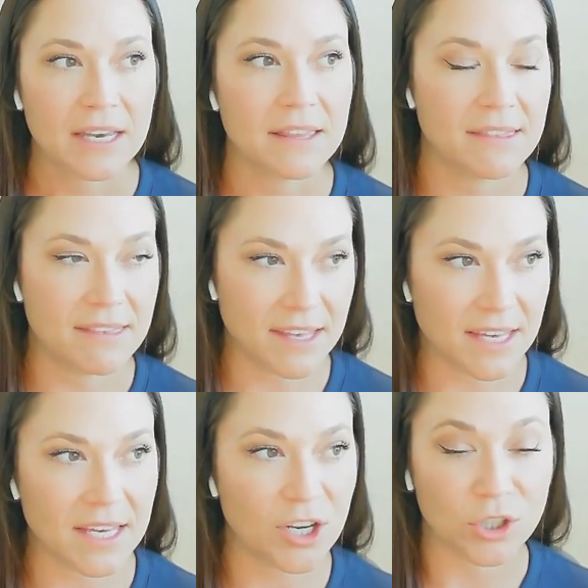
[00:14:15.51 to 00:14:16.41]

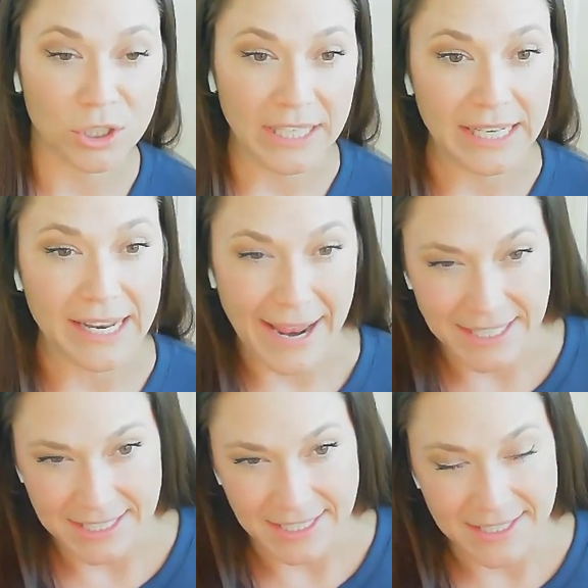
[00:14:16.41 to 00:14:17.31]
the early
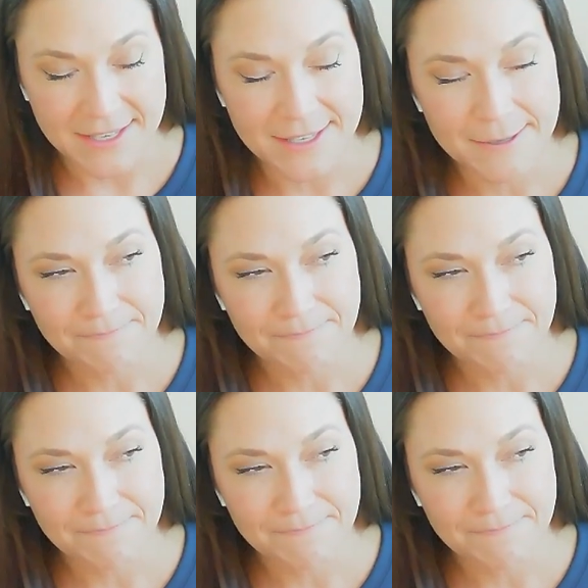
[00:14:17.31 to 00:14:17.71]
90s.